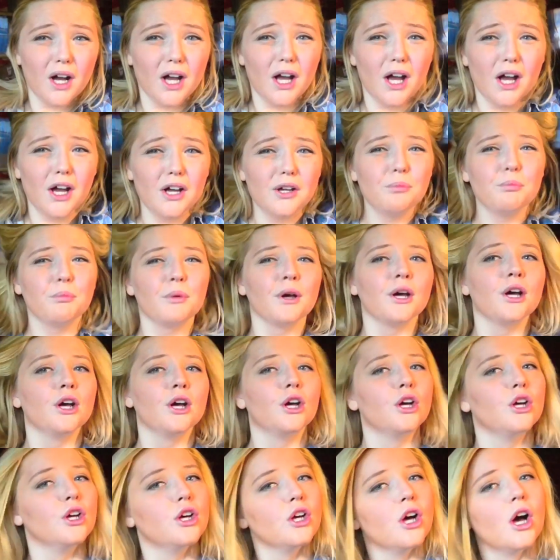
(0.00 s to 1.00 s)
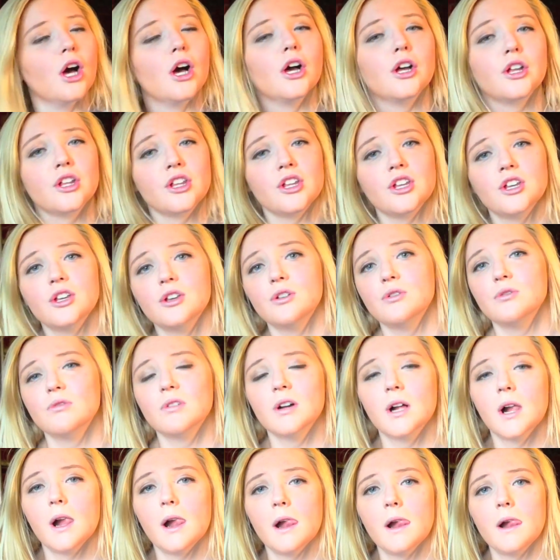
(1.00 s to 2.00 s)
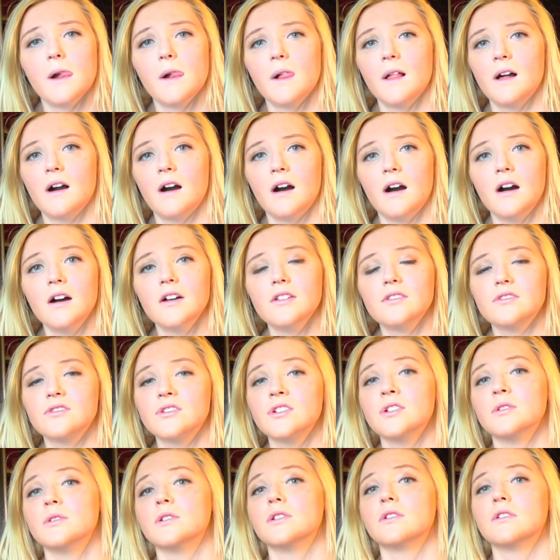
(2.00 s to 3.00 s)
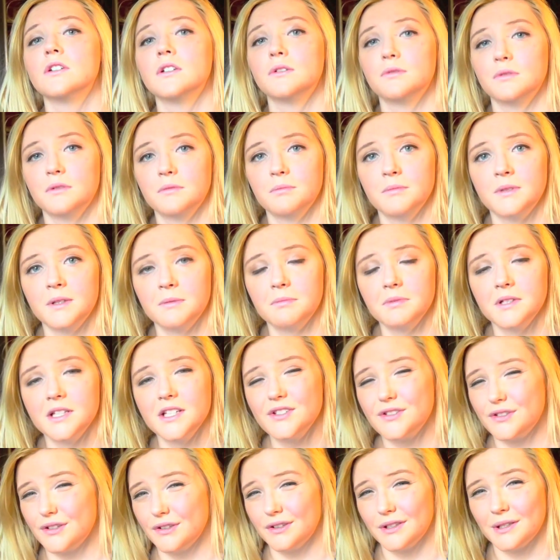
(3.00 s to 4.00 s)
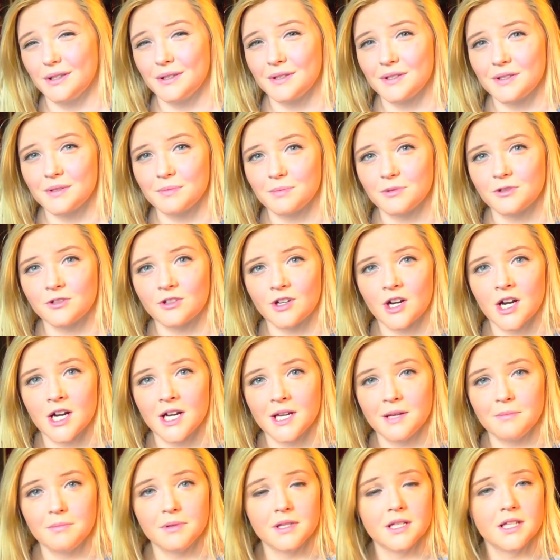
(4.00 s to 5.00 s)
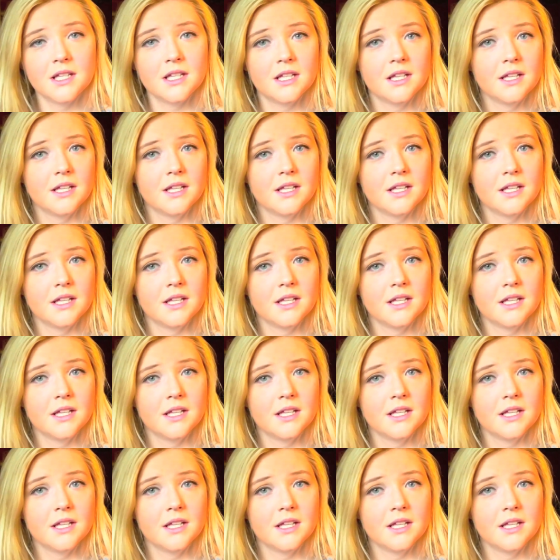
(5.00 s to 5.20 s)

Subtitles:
I hope you aren't too annoyed with me. Please don't unsubscribe.